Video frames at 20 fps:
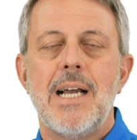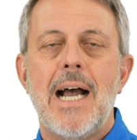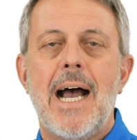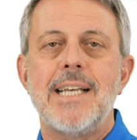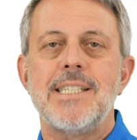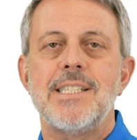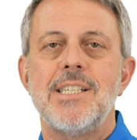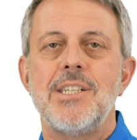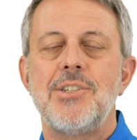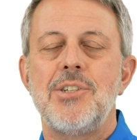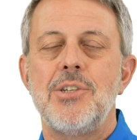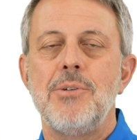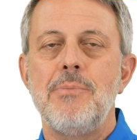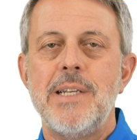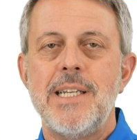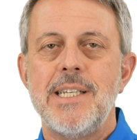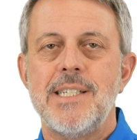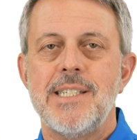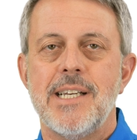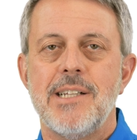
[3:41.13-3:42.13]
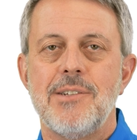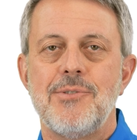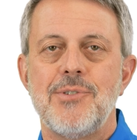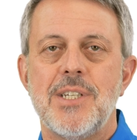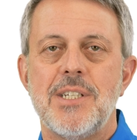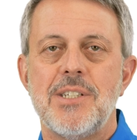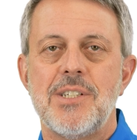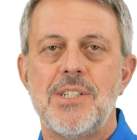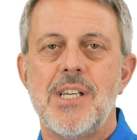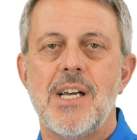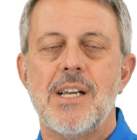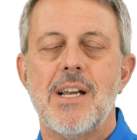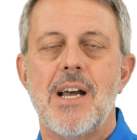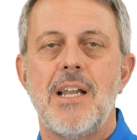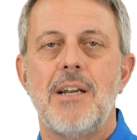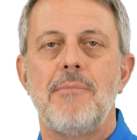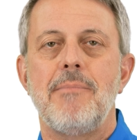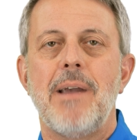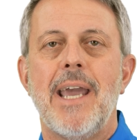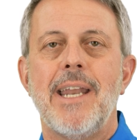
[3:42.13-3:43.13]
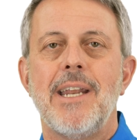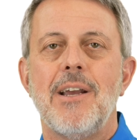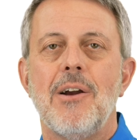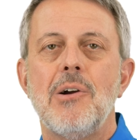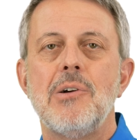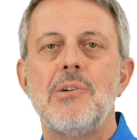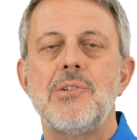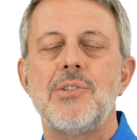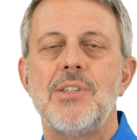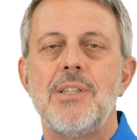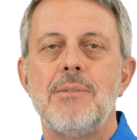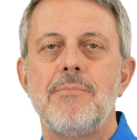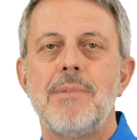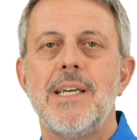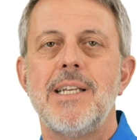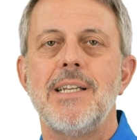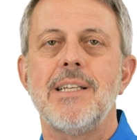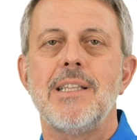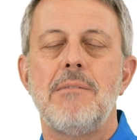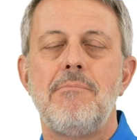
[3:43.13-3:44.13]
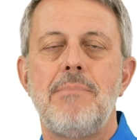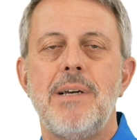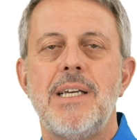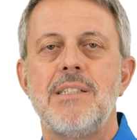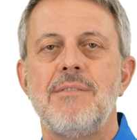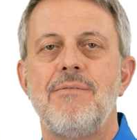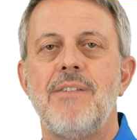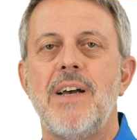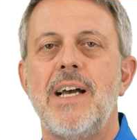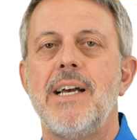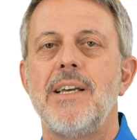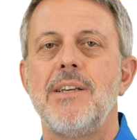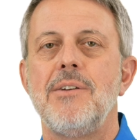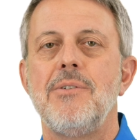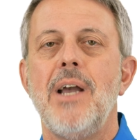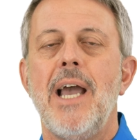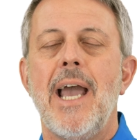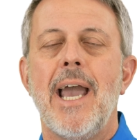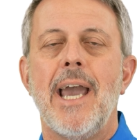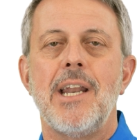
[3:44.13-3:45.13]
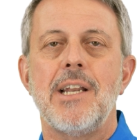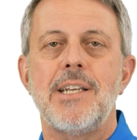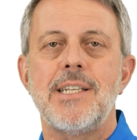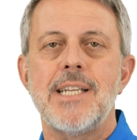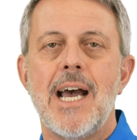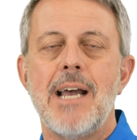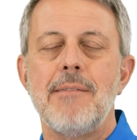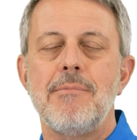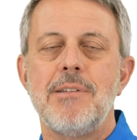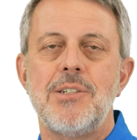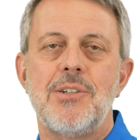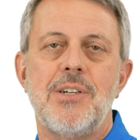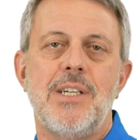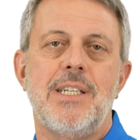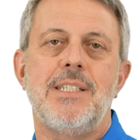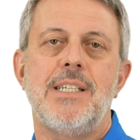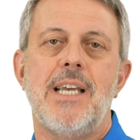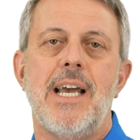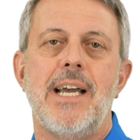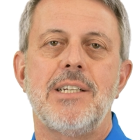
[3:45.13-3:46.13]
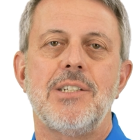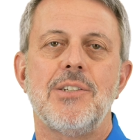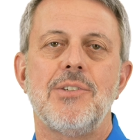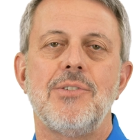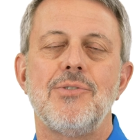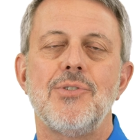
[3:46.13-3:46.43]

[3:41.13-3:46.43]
I see too many sellers get stuck on them and it hurts them getting the best value and a timely transaction.